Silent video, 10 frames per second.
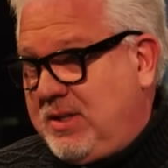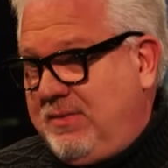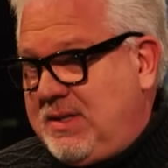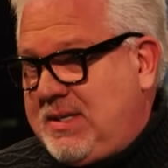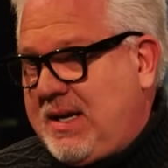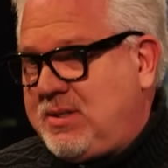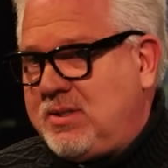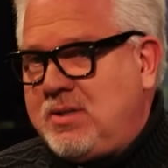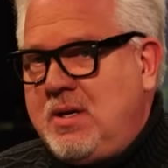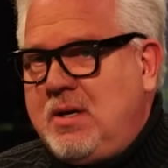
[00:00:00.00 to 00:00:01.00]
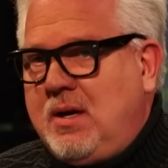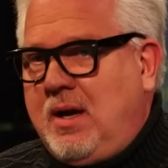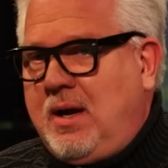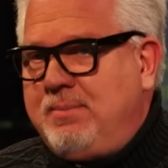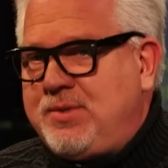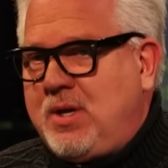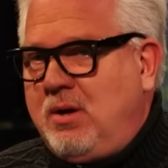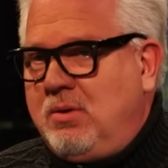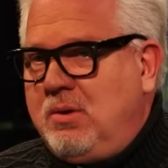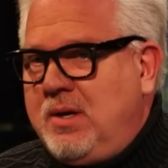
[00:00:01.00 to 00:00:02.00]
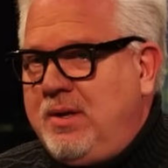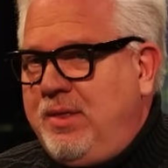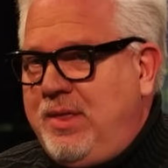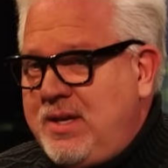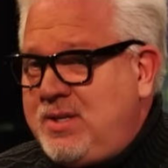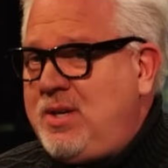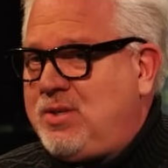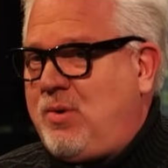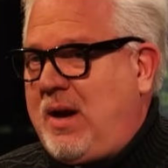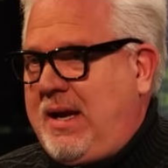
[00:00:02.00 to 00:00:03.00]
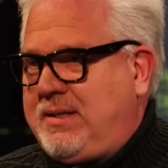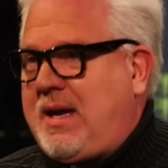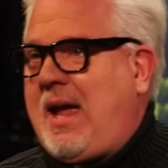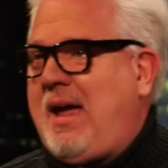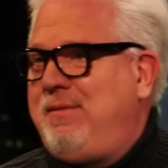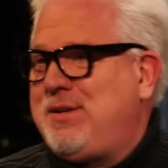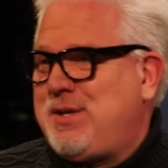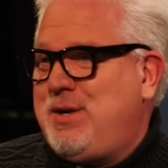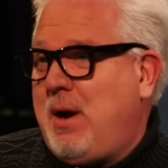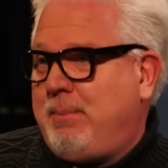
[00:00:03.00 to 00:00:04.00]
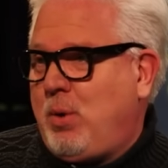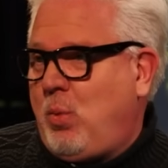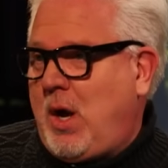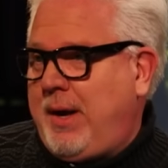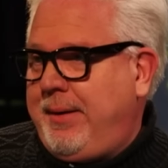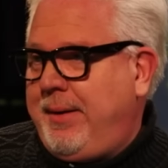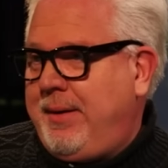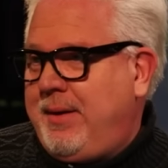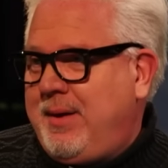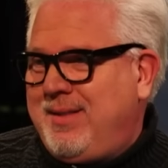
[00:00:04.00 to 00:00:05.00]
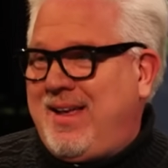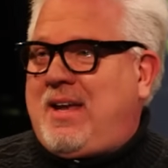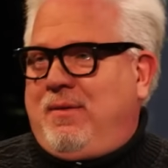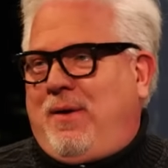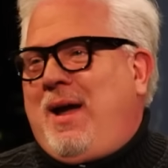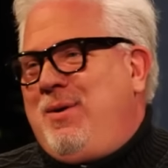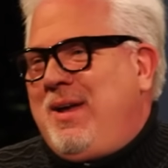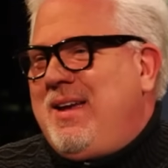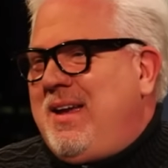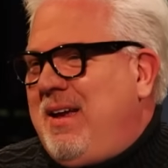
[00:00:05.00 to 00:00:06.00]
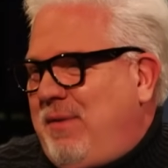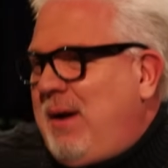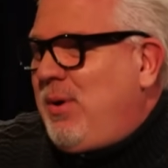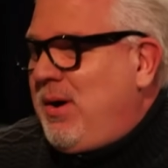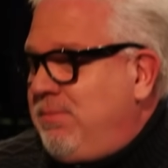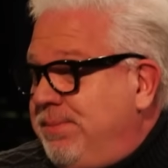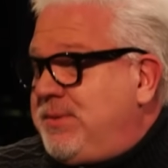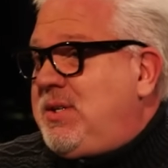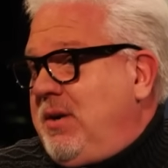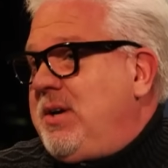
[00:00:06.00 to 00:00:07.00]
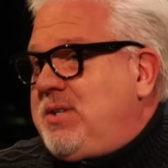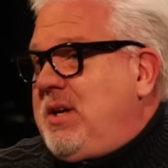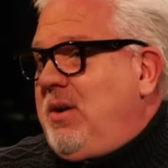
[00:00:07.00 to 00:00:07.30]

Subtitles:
you live in Texas. So this is great to have as a number one. Like if I were seriously